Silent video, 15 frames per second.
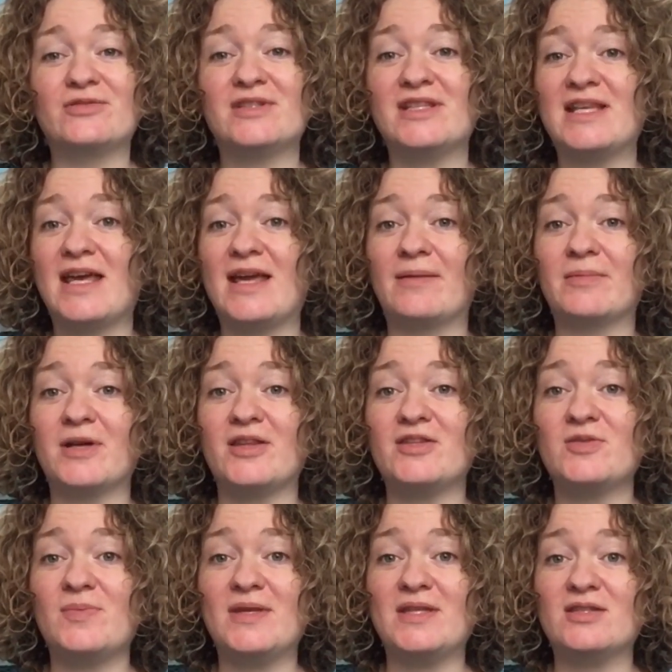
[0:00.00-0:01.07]
Today I'm going
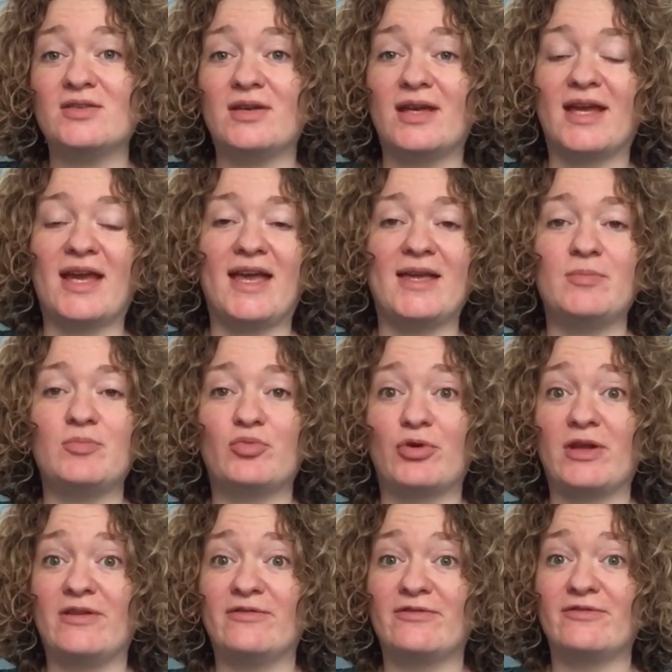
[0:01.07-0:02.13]
to be doing a
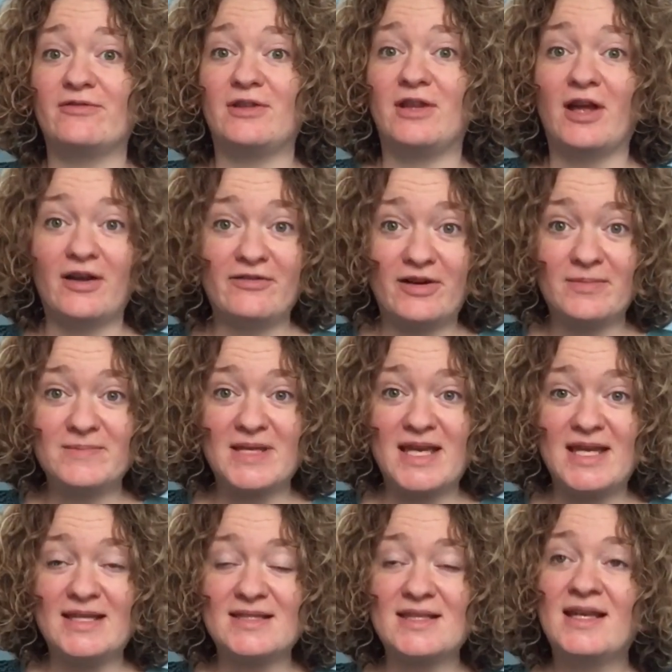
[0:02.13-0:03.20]
brief life
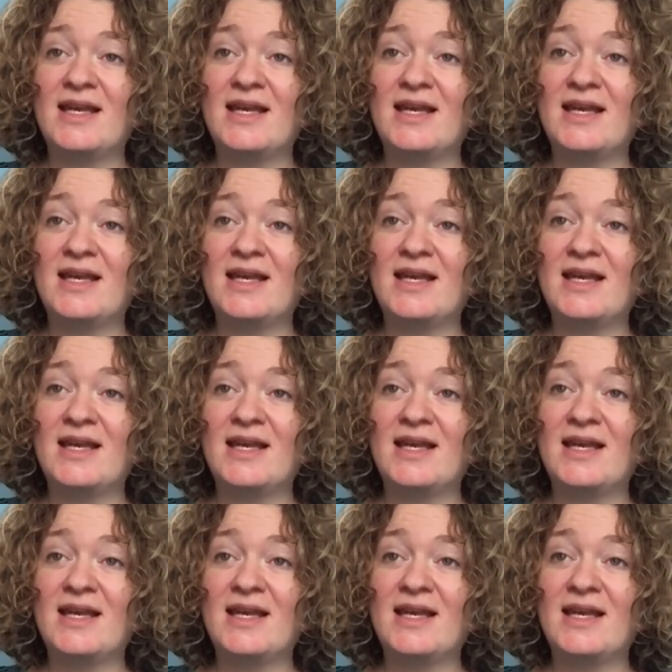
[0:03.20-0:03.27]
update